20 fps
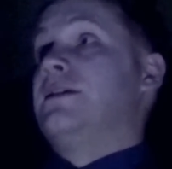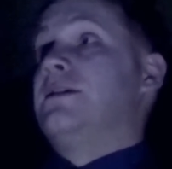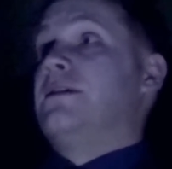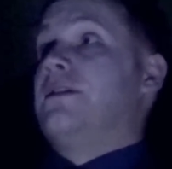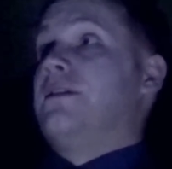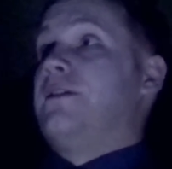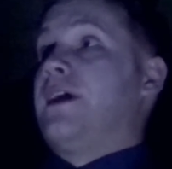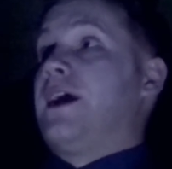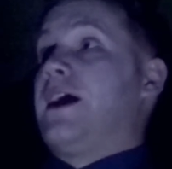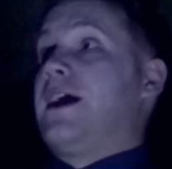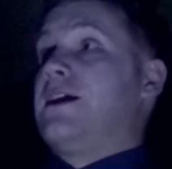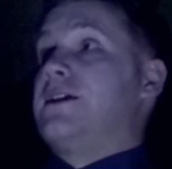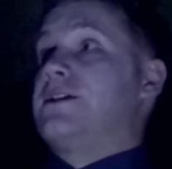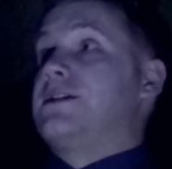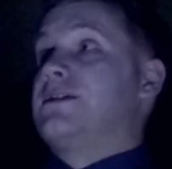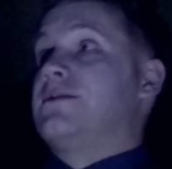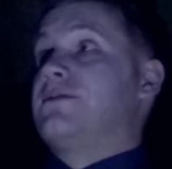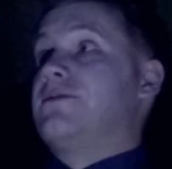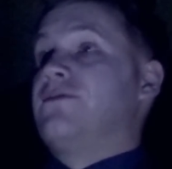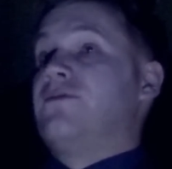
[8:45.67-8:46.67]

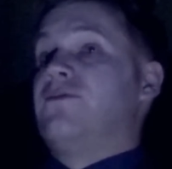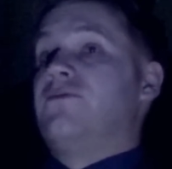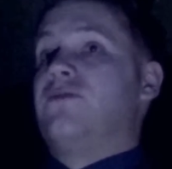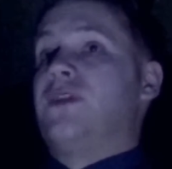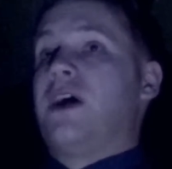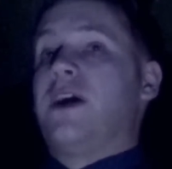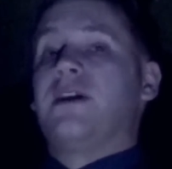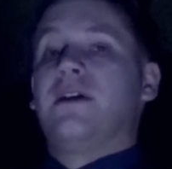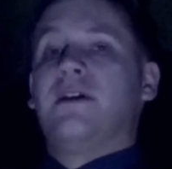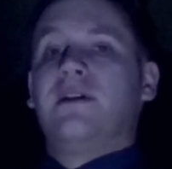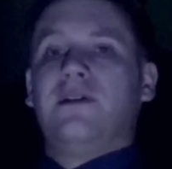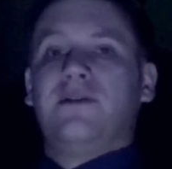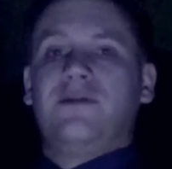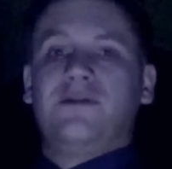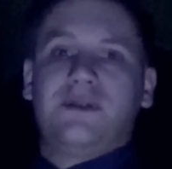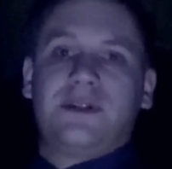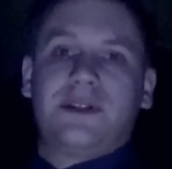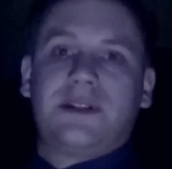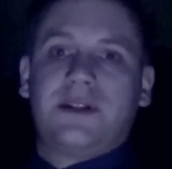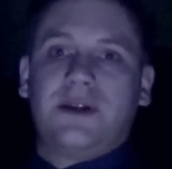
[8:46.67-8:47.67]
that run
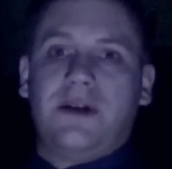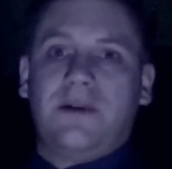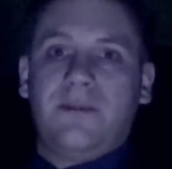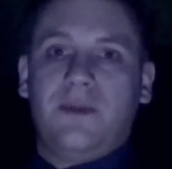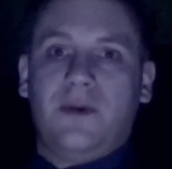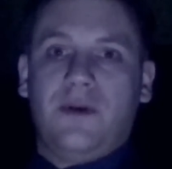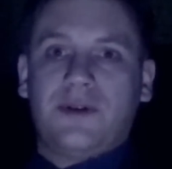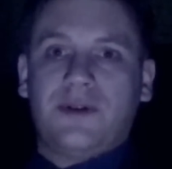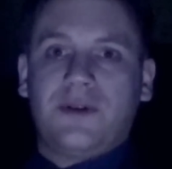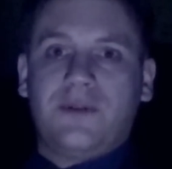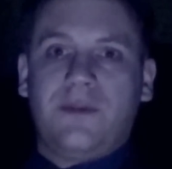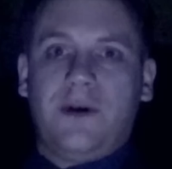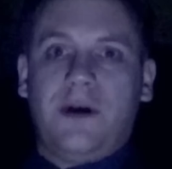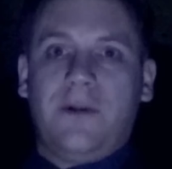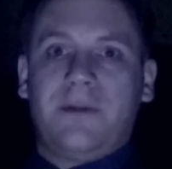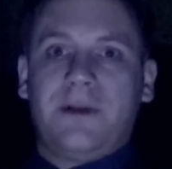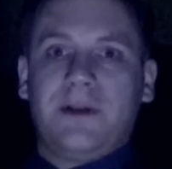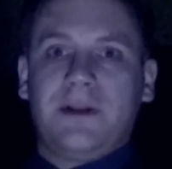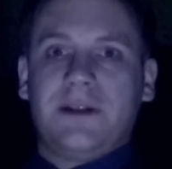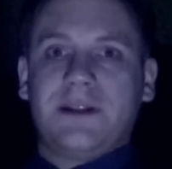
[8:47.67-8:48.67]
loose on mortal
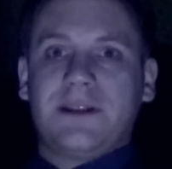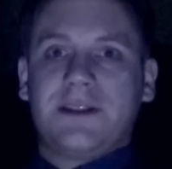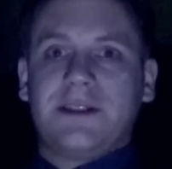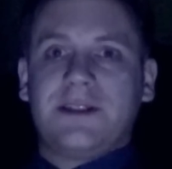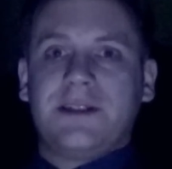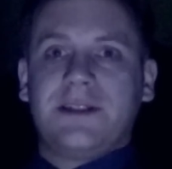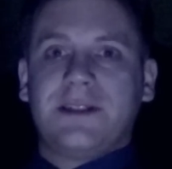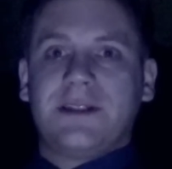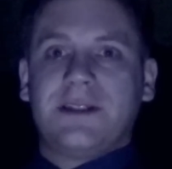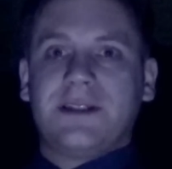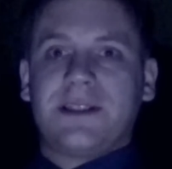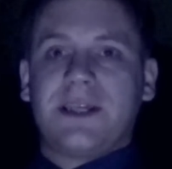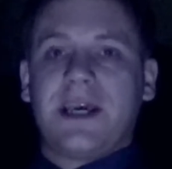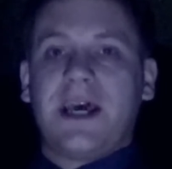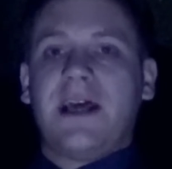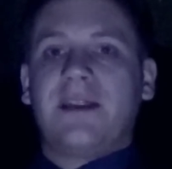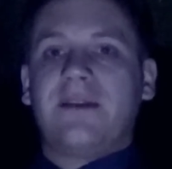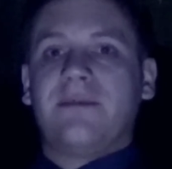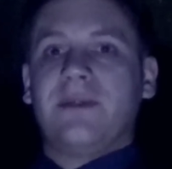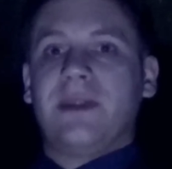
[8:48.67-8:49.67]
populaces and
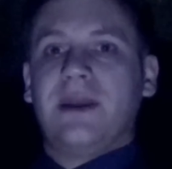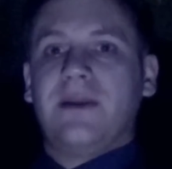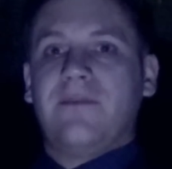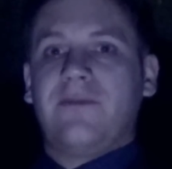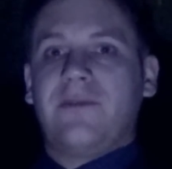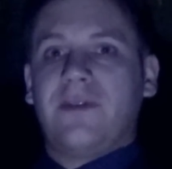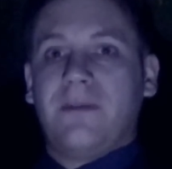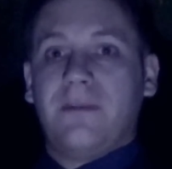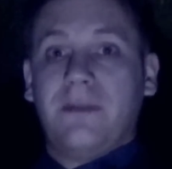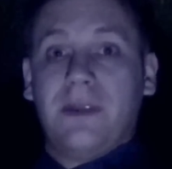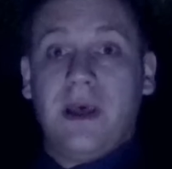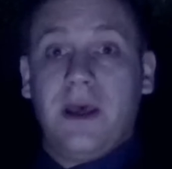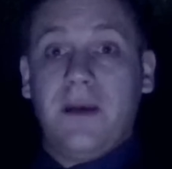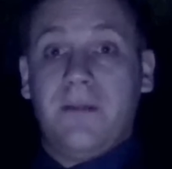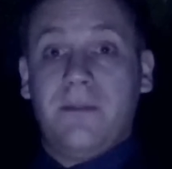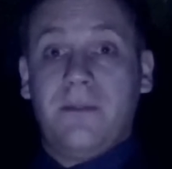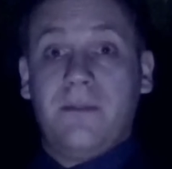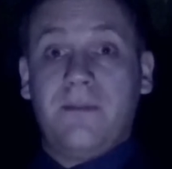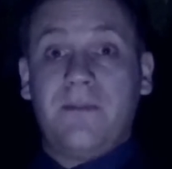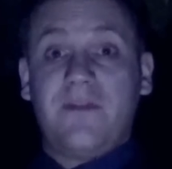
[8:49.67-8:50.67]
tear them limb from
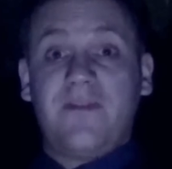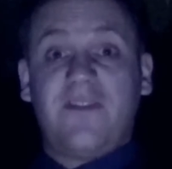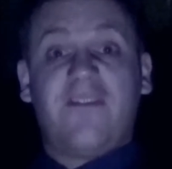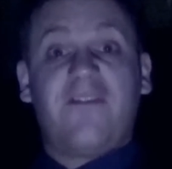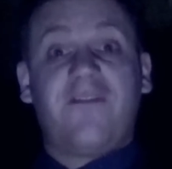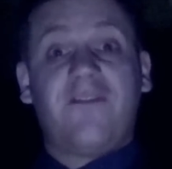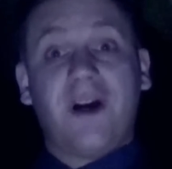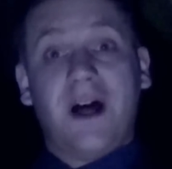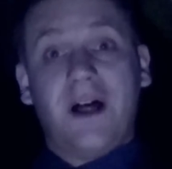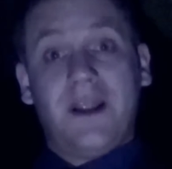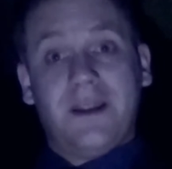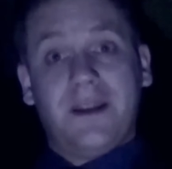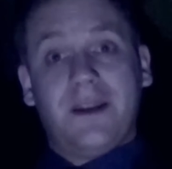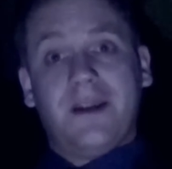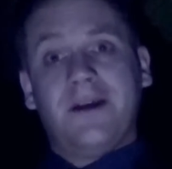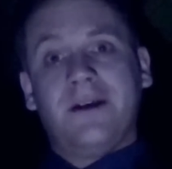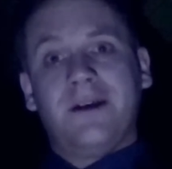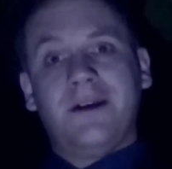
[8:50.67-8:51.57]
limb for fun.